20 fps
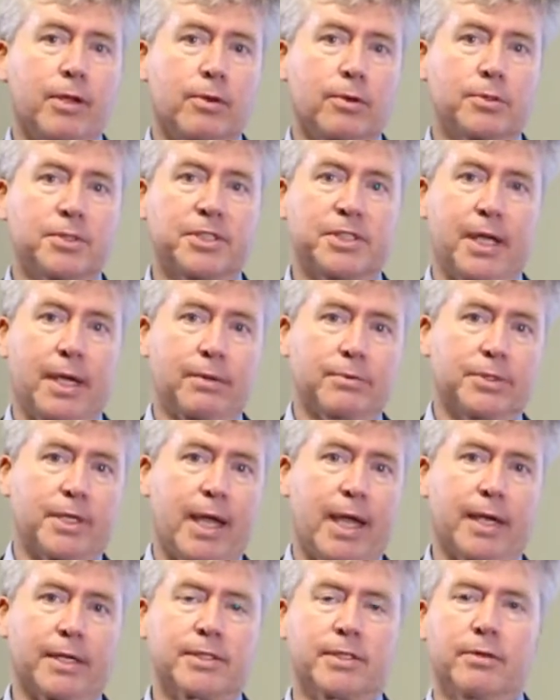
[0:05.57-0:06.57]
good, sound
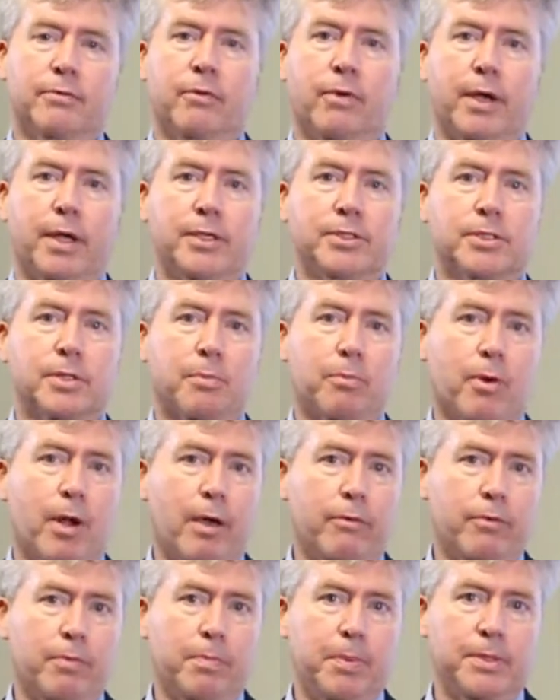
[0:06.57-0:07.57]
tax advice to
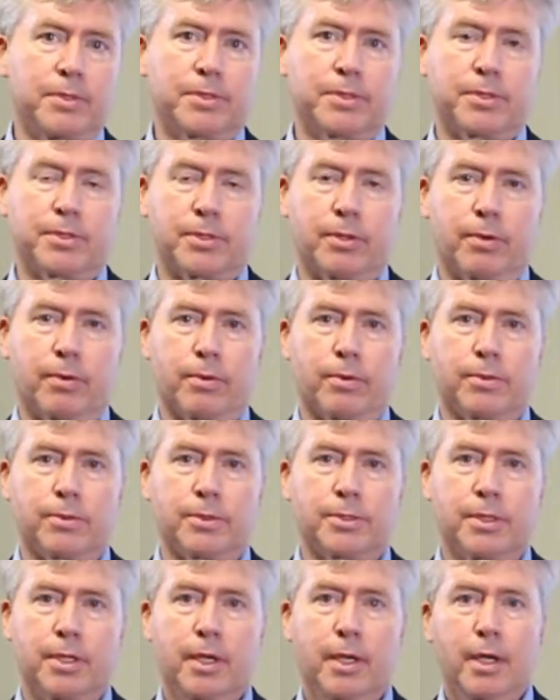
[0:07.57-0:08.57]
private business
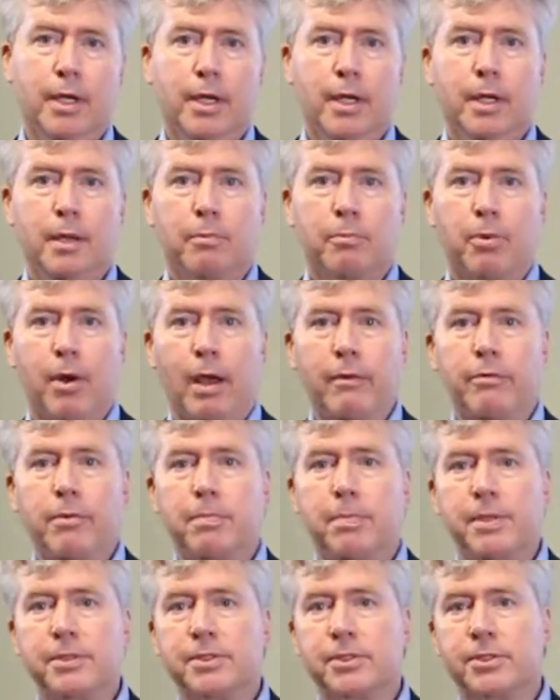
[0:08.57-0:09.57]
owners.
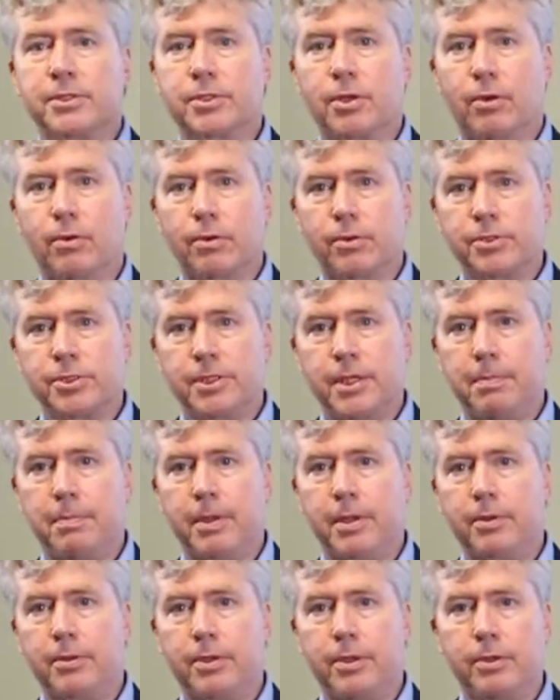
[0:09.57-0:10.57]
Private business owners
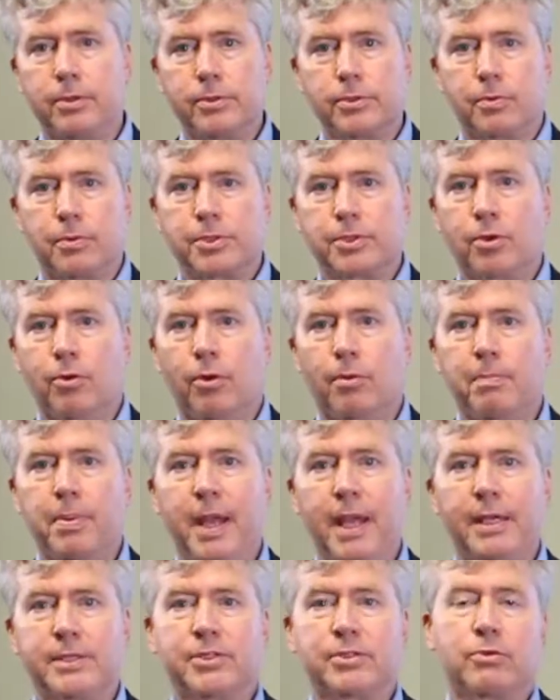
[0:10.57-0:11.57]
typically use what's called
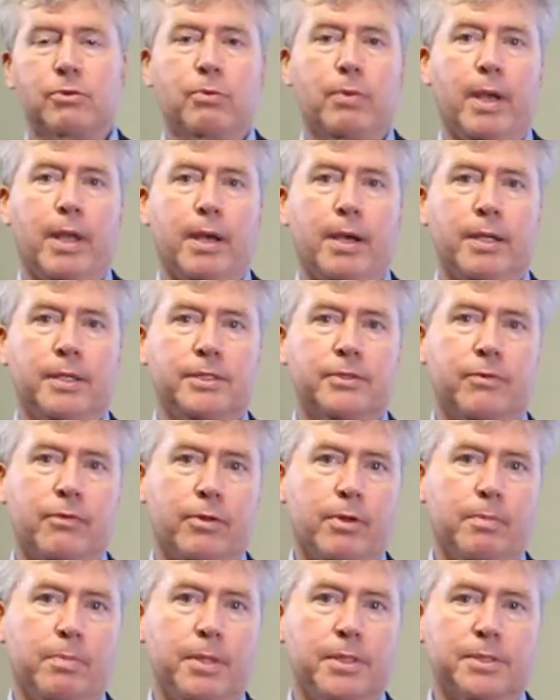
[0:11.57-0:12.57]
pass-through entities for
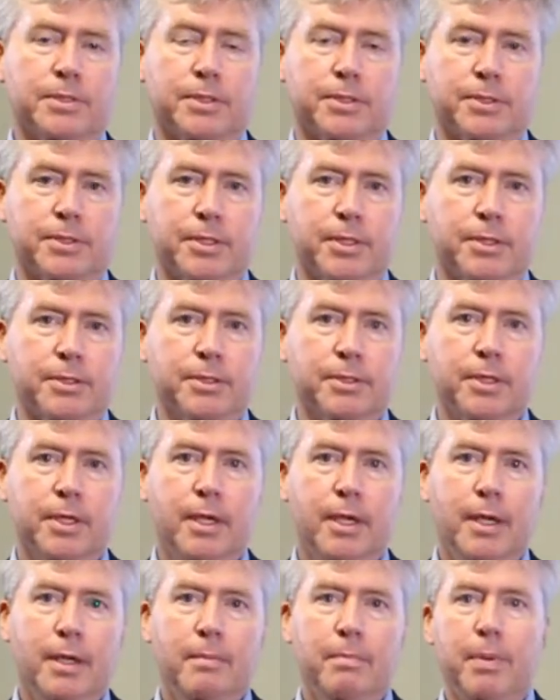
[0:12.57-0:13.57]
their businesses.
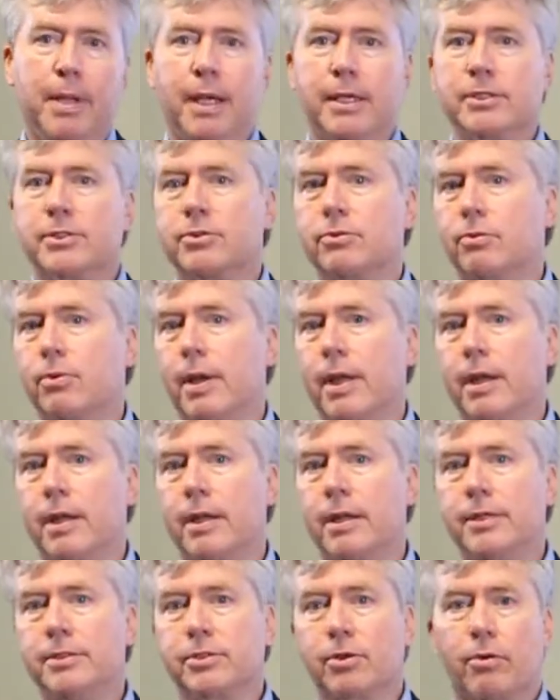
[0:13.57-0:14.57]
Pass-through
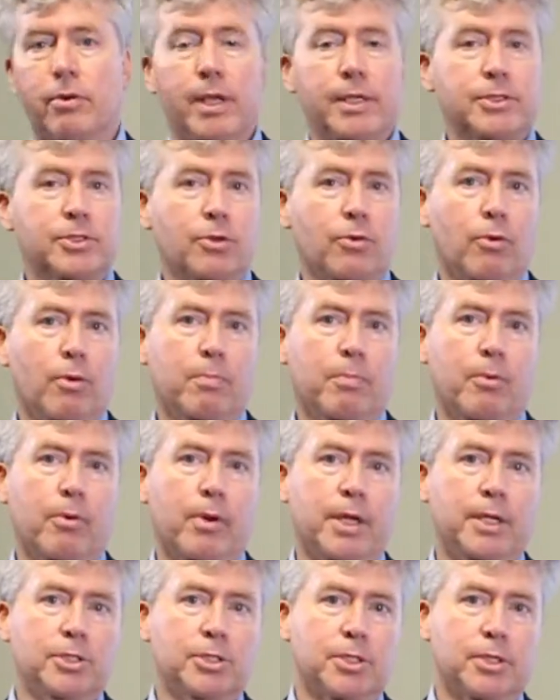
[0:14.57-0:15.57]
entities are S
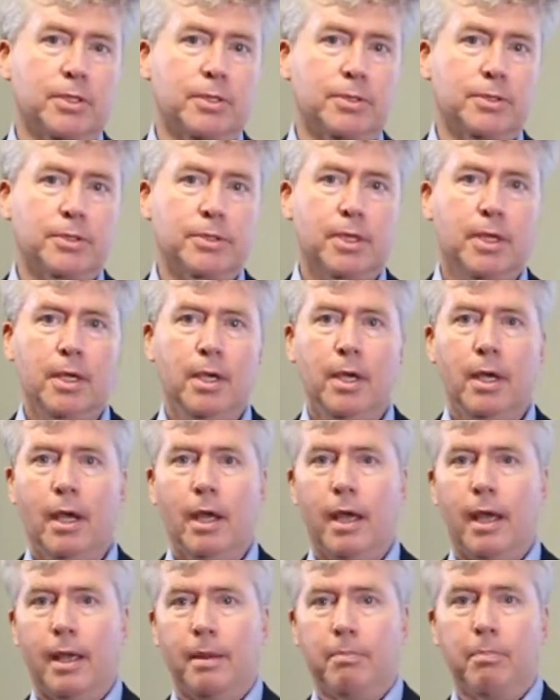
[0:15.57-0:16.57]
corporations
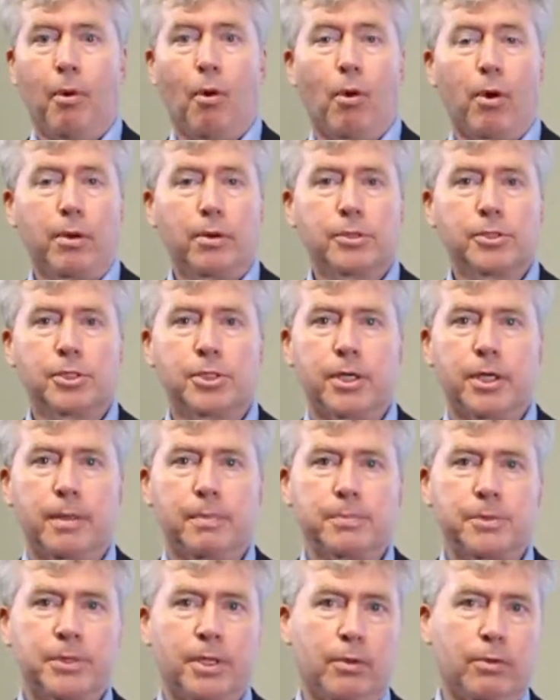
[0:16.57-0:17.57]
and
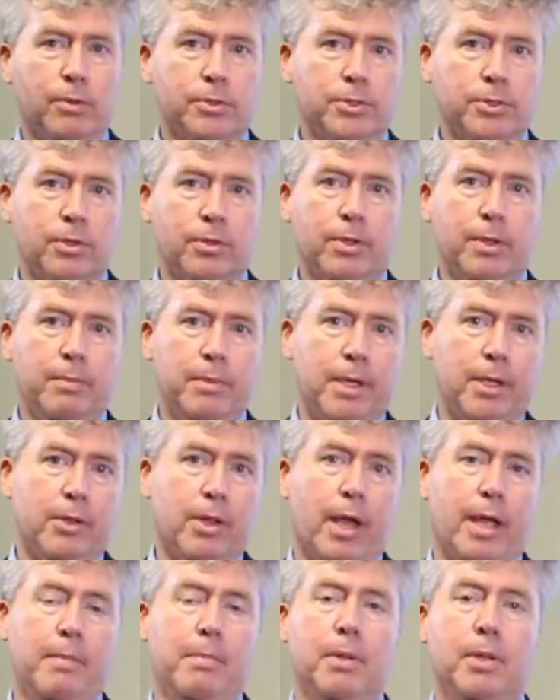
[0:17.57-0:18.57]
partnerships, and also limited
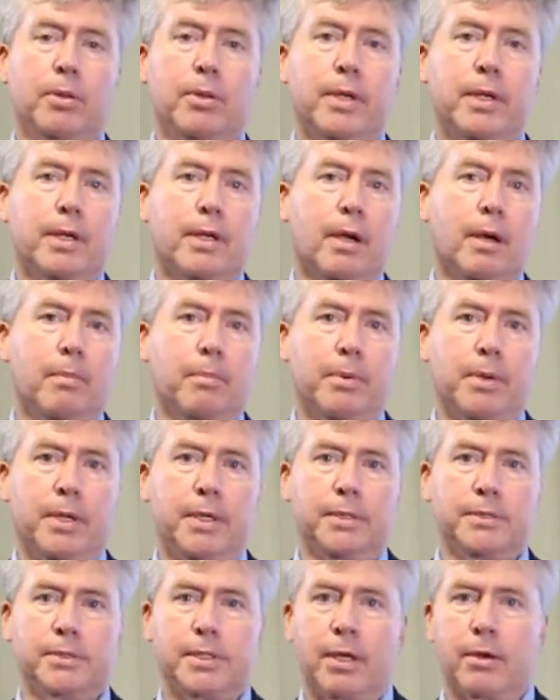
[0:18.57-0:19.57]
liability
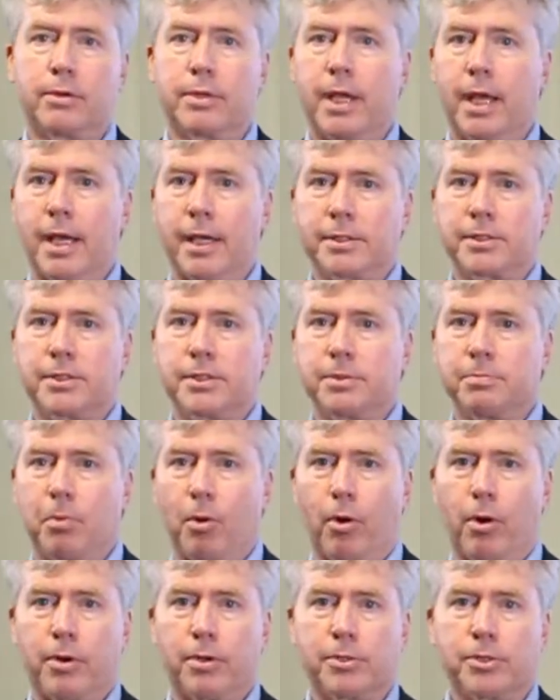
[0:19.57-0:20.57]
companies that are taxed as
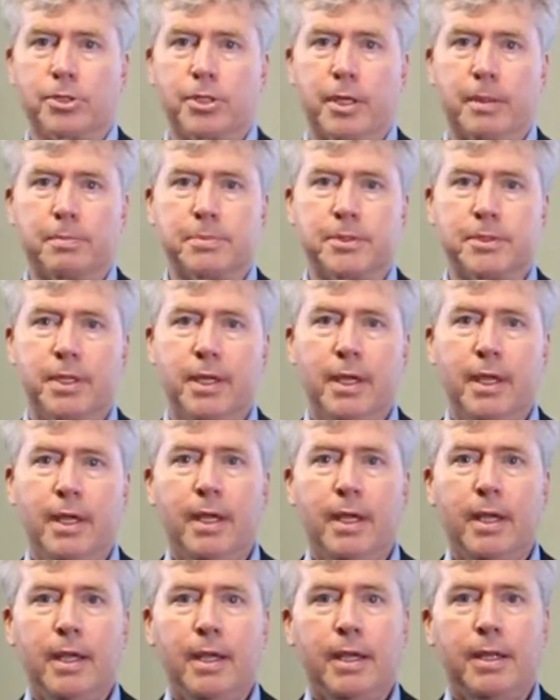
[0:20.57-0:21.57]
partnerships.
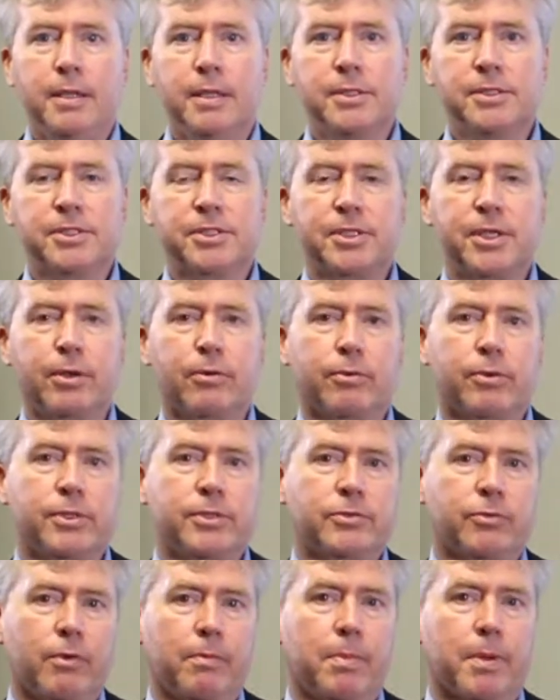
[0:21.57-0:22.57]
In this
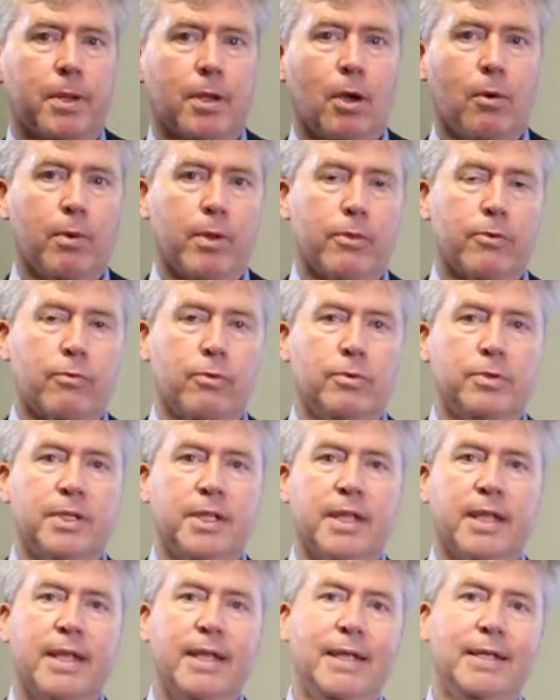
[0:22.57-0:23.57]
series, we've been going through
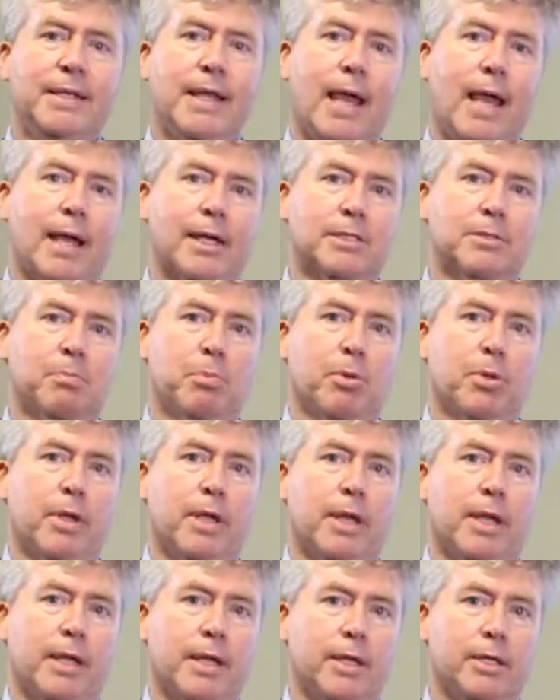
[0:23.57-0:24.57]
key tax
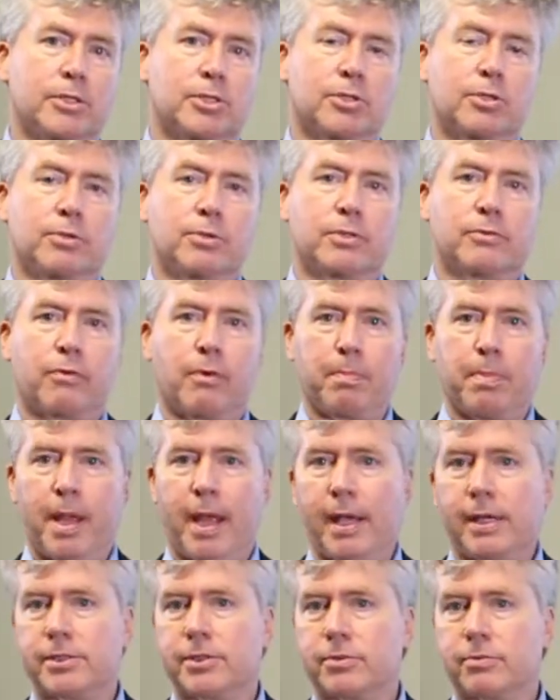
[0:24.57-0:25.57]
planning issues for
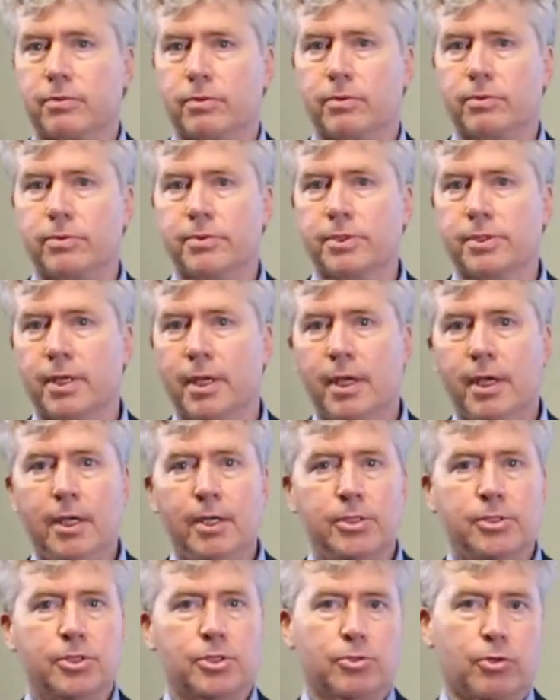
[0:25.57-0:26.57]
pass-throughs,
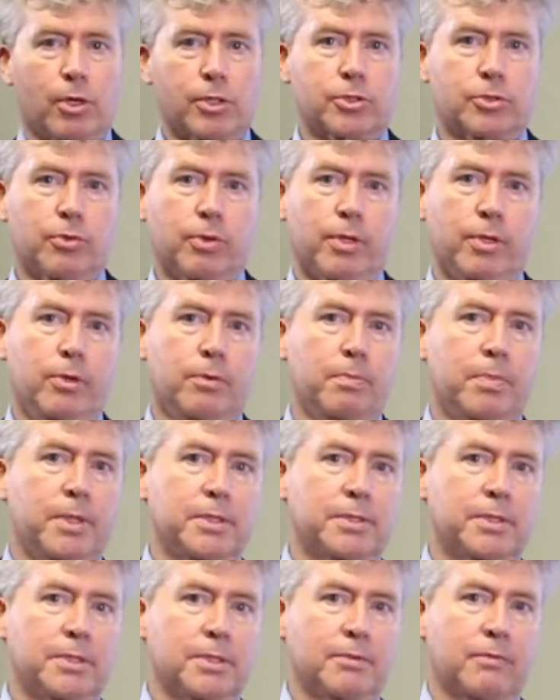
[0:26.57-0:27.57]
structuring new
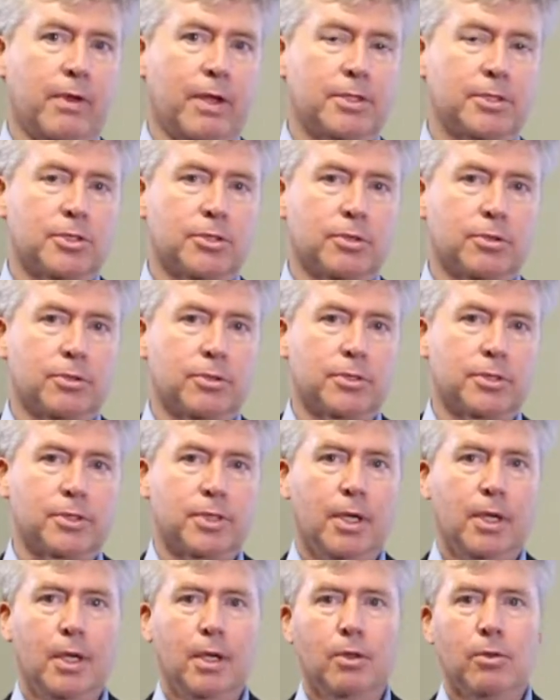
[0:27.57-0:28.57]
business
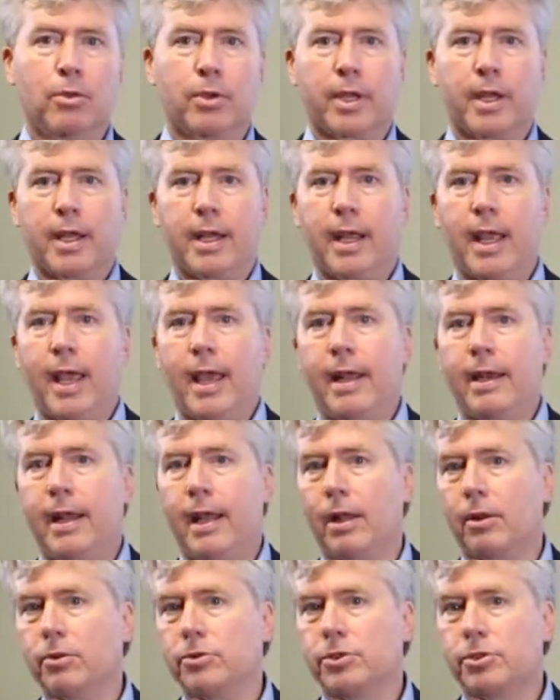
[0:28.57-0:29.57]
ventures, looking at
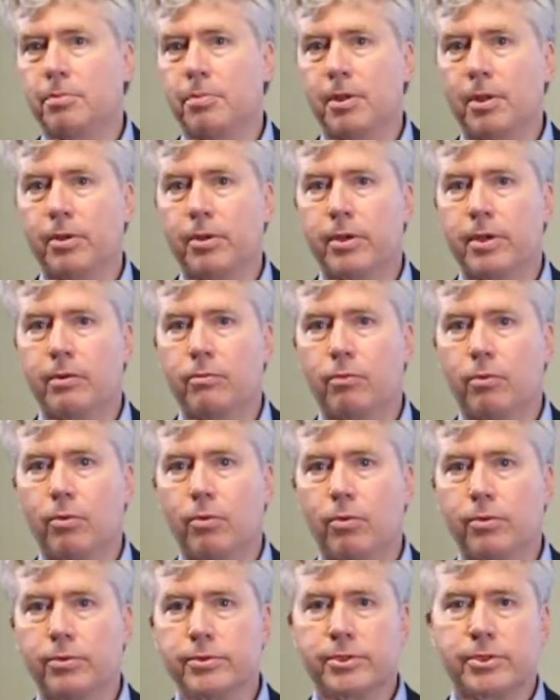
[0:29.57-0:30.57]
eligibility
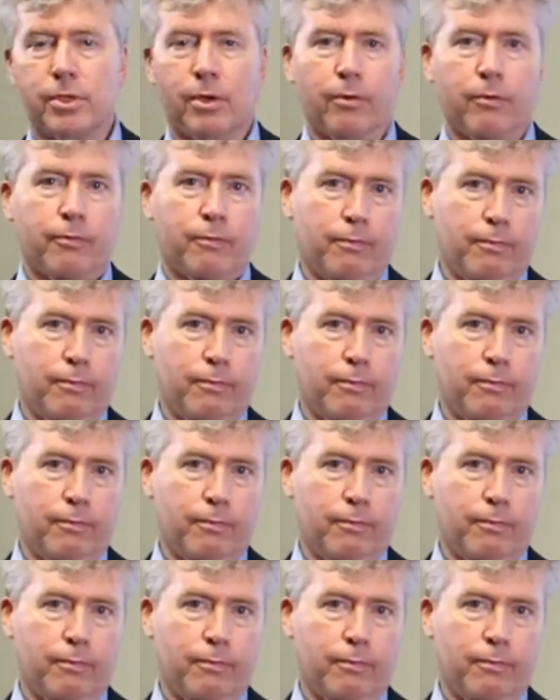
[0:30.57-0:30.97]
rules. So